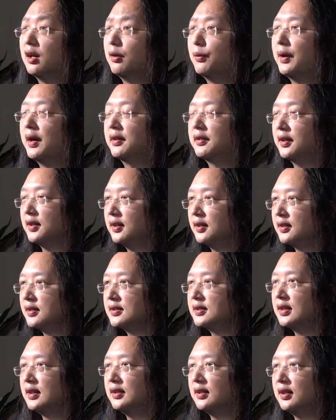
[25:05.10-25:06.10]
around
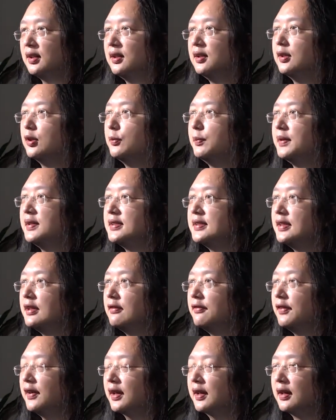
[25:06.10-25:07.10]
us in the
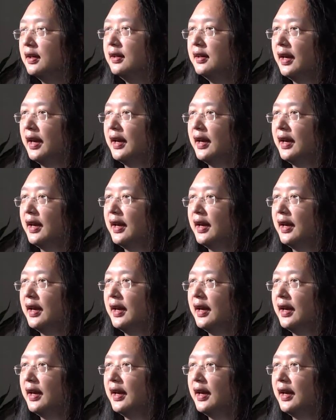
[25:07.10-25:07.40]
Indo-Pacific